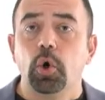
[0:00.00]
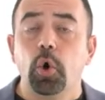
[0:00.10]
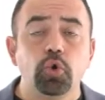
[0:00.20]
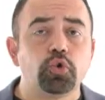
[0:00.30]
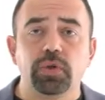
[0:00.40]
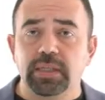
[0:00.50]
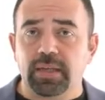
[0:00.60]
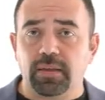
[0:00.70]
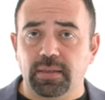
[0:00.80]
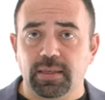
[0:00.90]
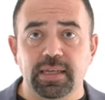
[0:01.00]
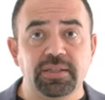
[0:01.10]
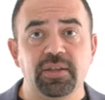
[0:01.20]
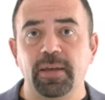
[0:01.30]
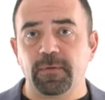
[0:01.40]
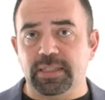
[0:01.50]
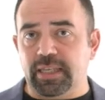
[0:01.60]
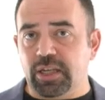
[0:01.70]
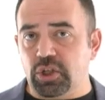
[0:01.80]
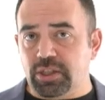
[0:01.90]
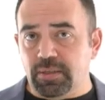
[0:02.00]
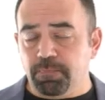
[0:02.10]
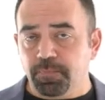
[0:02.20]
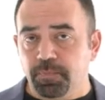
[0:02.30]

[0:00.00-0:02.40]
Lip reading: who should decide it? Is it the investigation team?